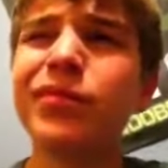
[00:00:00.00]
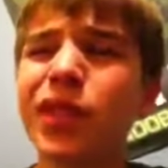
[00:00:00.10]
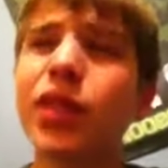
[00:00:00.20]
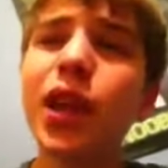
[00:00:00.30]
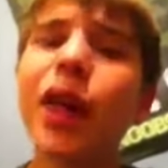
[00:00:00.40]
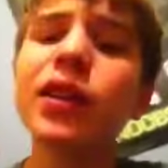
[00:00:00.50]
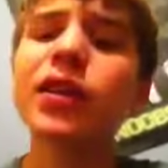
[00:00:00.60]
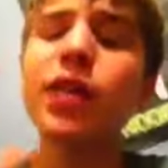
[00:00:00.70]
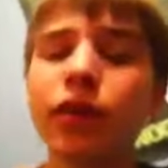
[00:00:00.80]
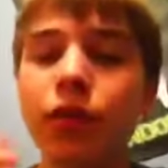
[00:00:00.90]
the
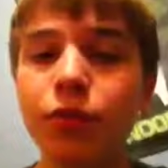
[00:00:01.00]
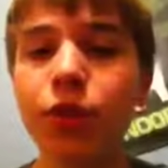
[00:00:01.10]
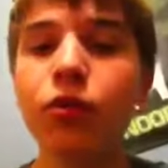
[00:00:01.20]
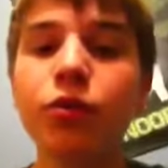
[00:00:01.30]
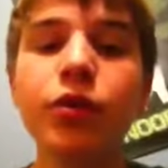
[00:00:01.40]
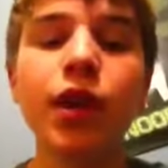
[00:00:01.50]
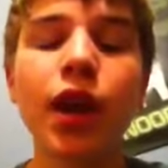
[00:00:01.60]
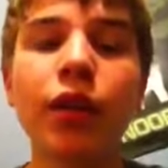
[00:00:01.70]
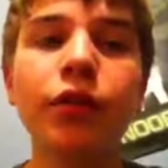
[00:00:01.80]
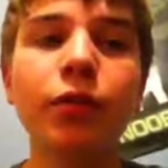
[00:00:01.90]
tactics that you use
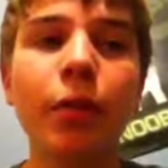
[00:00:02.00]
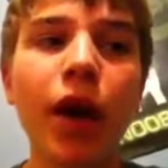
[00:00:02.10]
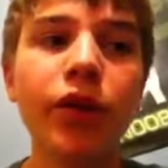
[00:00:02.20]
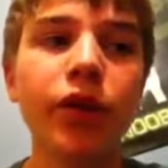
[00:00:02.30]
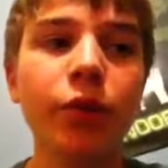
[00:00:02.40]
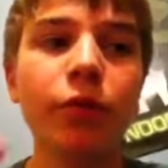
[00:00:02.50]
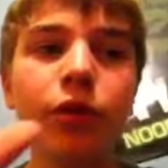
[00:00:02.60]
have to mash up